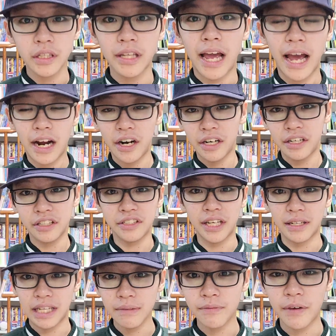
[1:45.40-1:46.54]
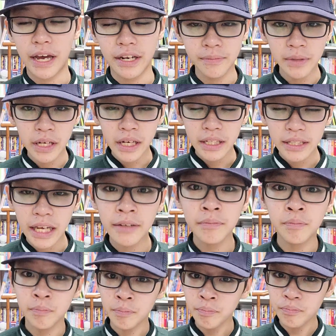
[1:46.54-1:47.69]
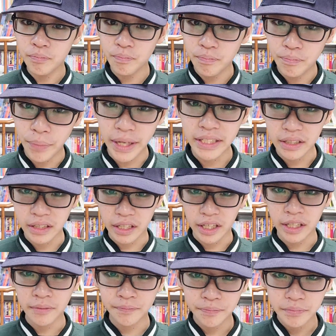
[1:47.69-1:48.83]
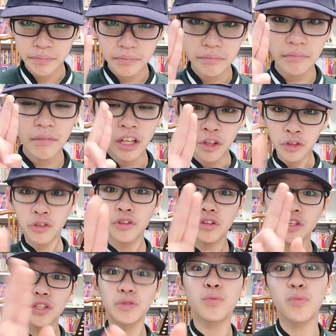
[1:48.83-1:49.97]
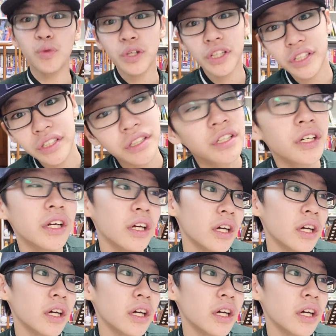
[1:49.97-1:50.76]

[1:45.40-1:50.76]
that are the same type of atom, then basically this would